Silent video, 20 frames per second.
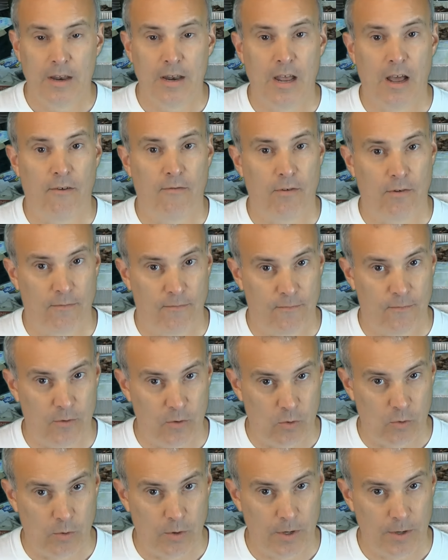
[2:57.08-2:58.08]
Now for
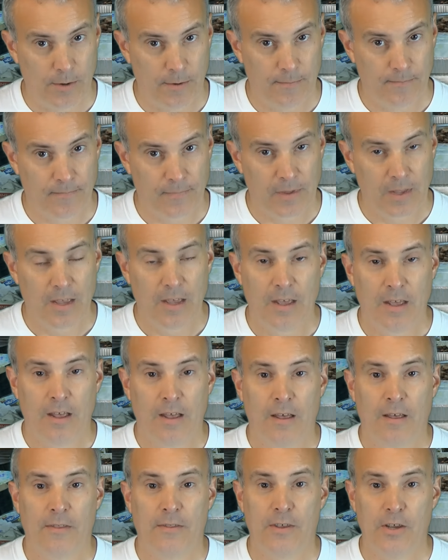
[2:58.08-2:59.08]
food.
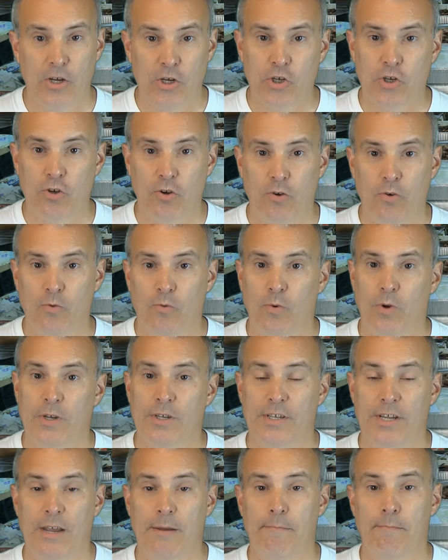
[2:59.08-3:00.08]
This shoot
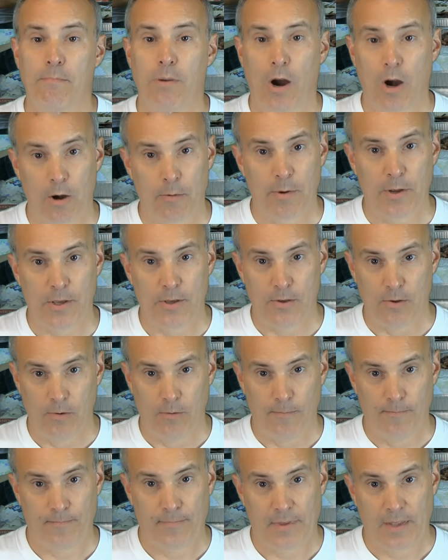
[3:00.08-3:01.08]
was a barbecue
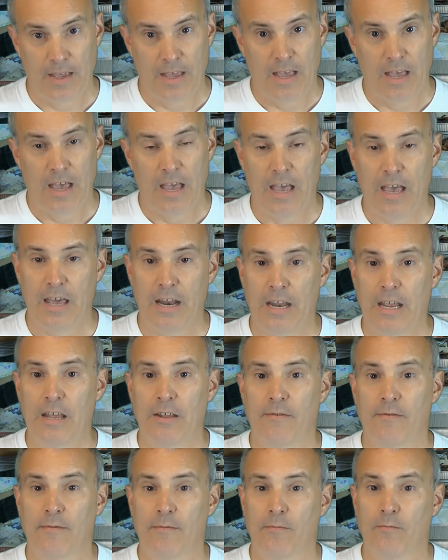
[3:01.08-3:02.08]
and
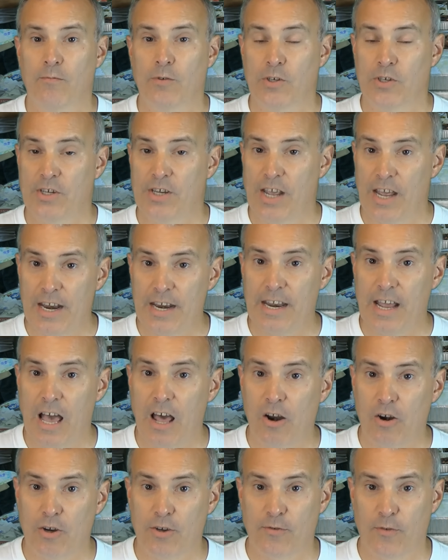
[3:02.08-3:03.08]
it was
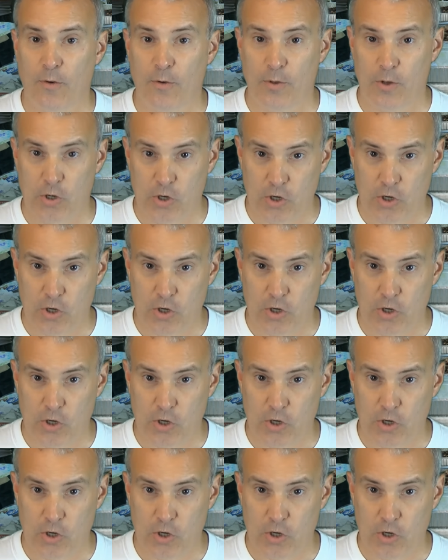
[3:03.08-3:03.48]
$10 for the